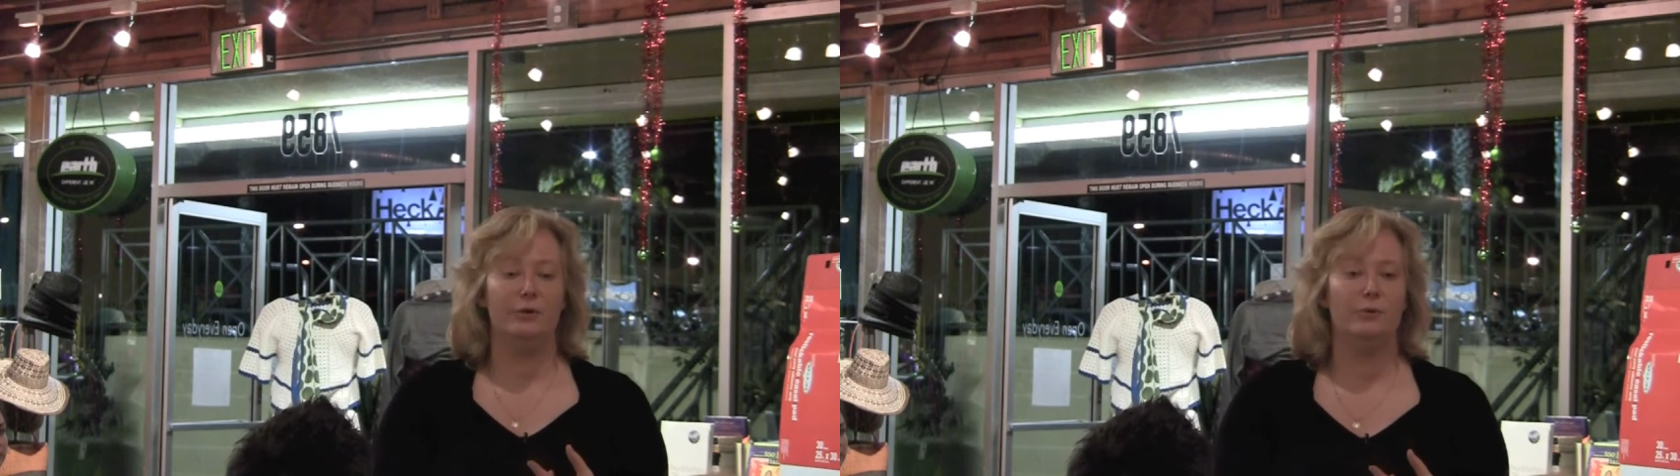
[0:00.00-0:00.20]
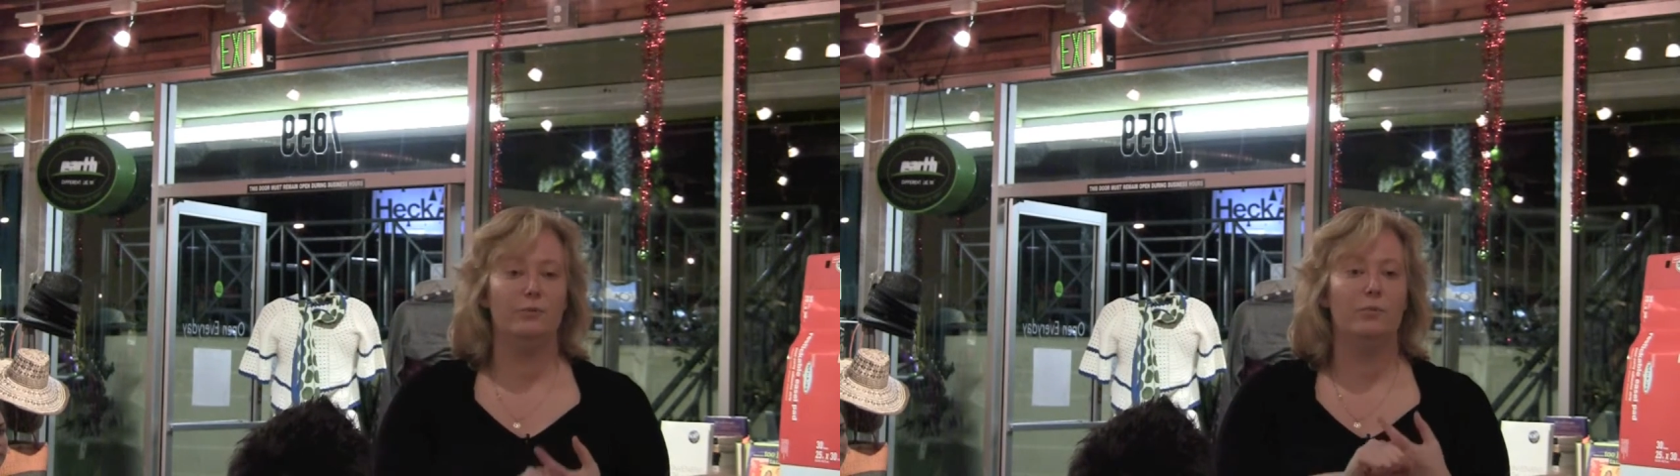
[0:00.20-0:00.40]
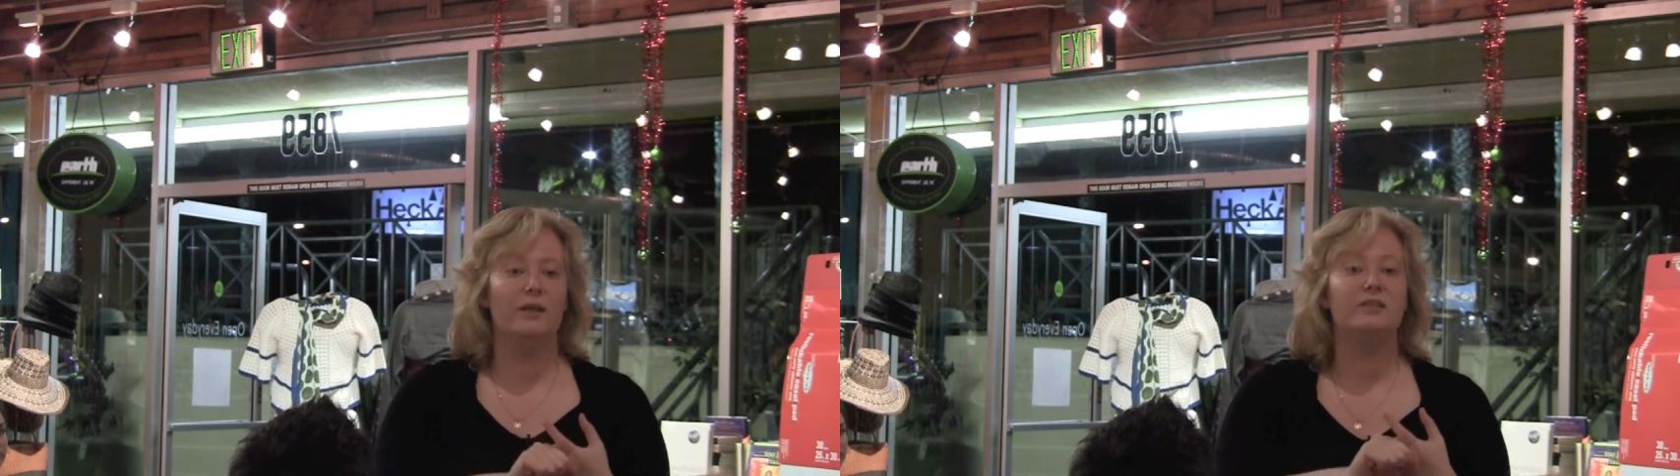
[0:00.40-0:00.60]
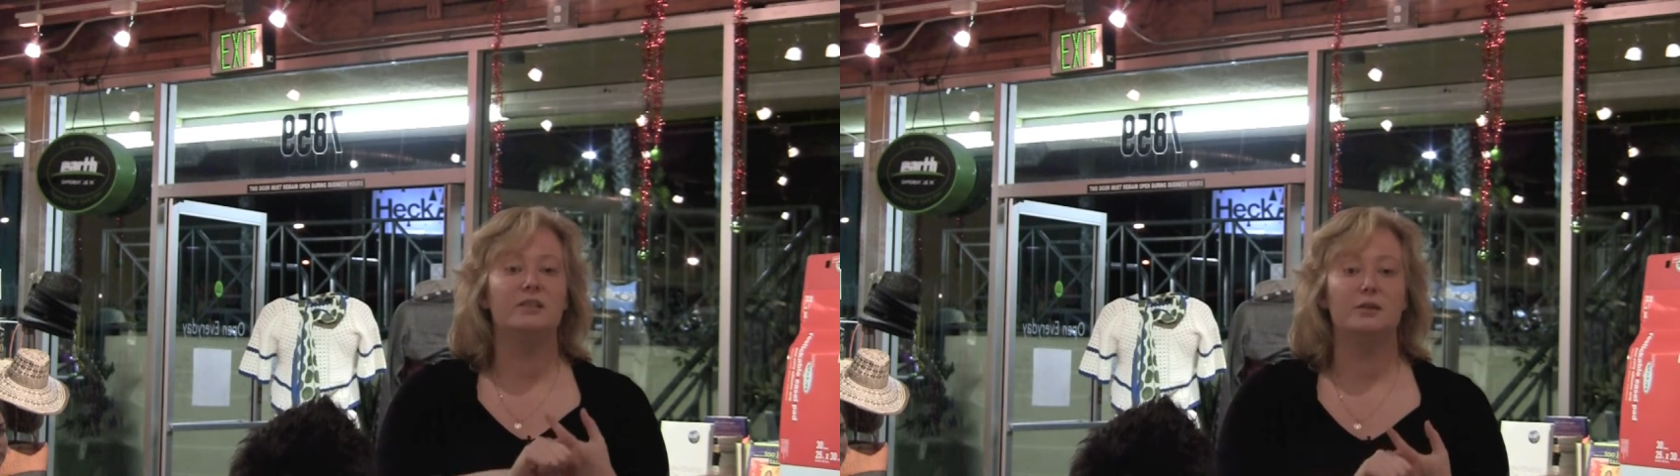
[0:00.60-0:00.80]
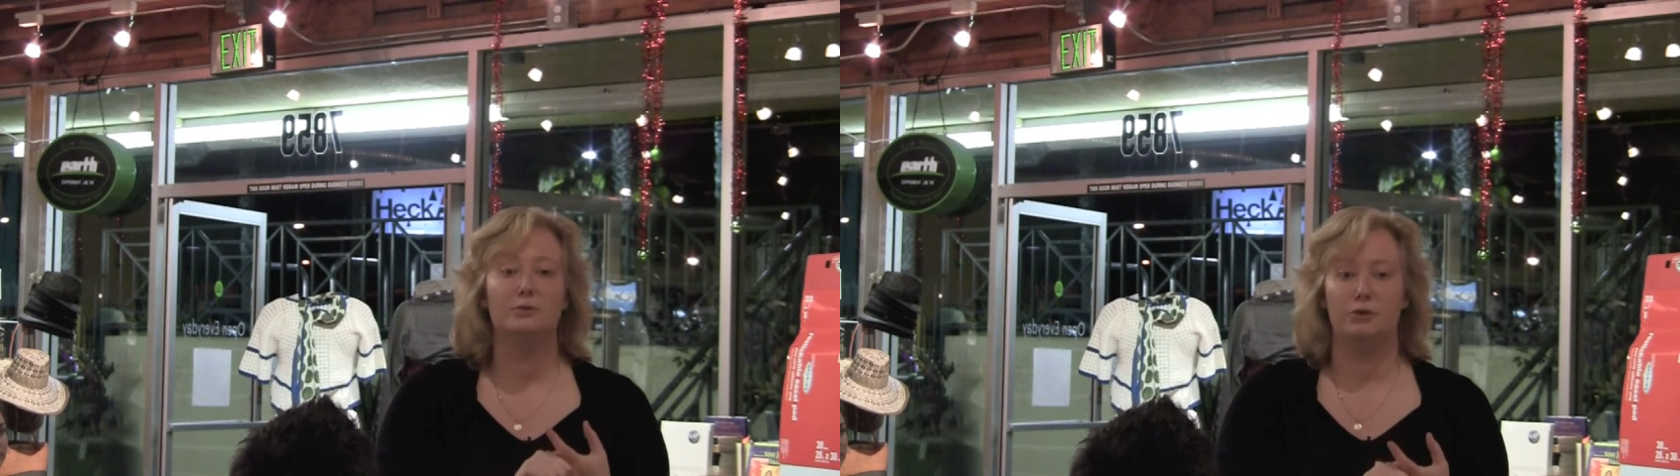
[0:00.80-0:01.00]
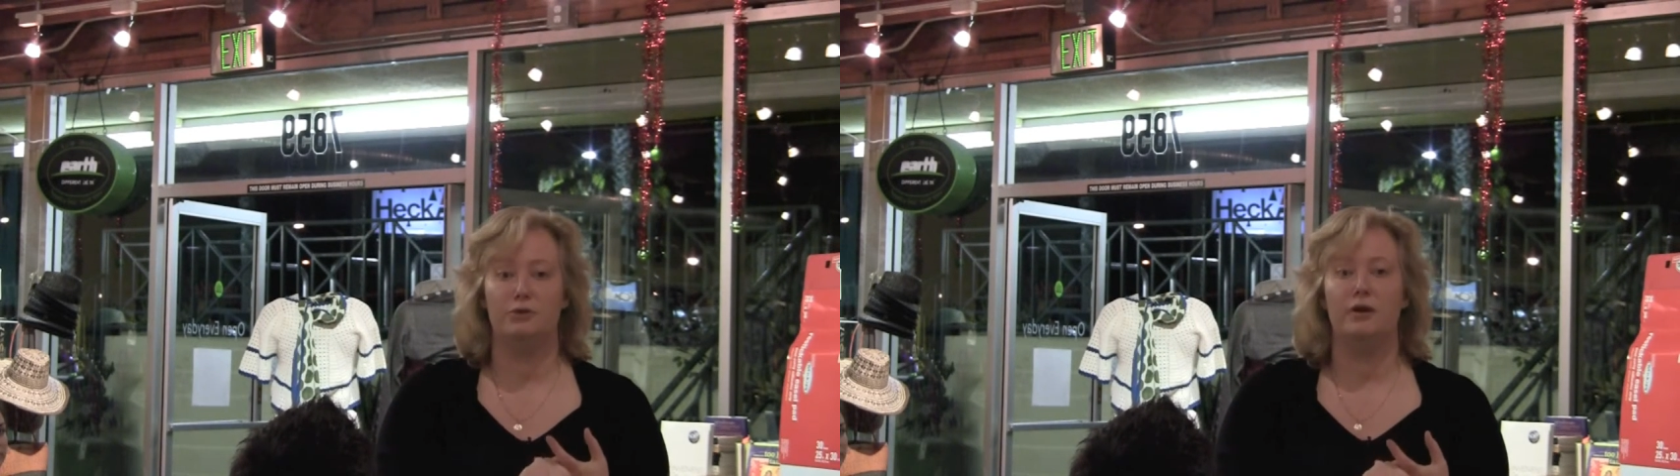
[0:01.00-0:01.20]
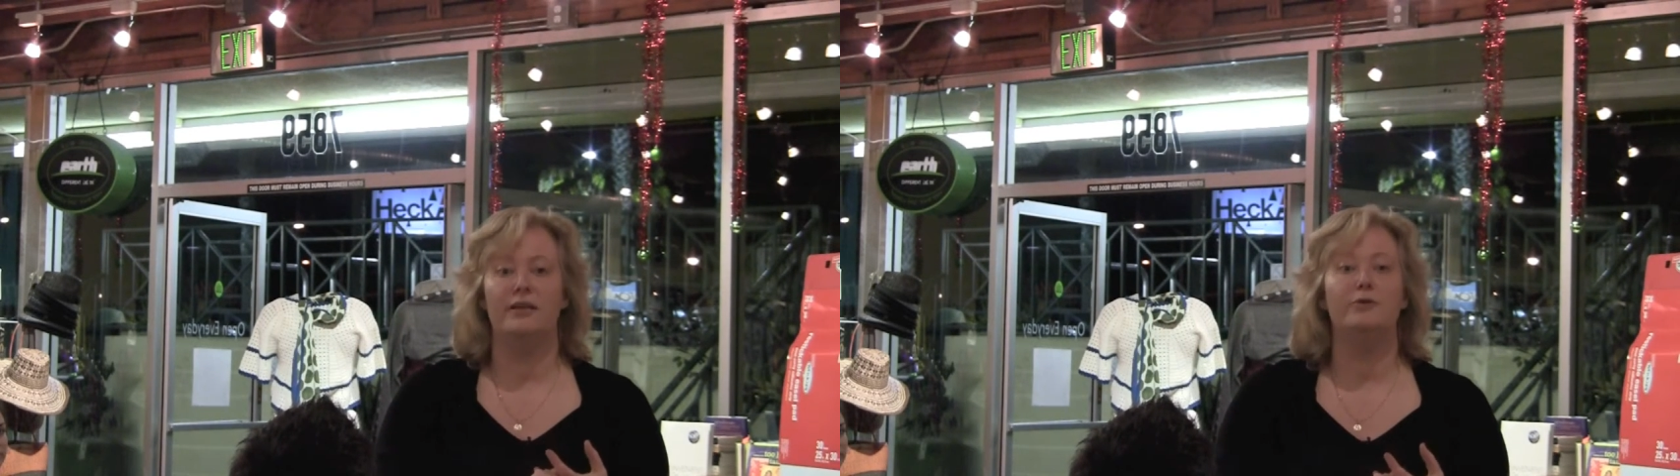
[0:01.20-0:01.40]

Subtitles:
what solution are